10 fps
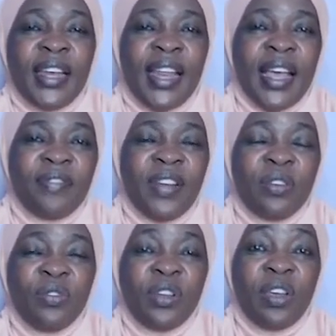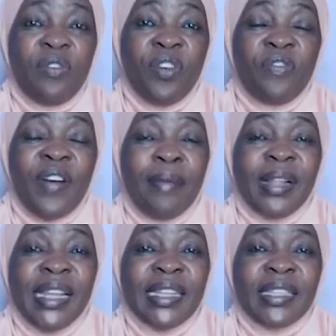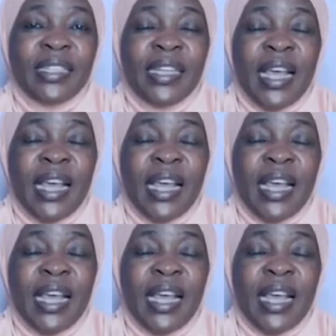take very good care of your families,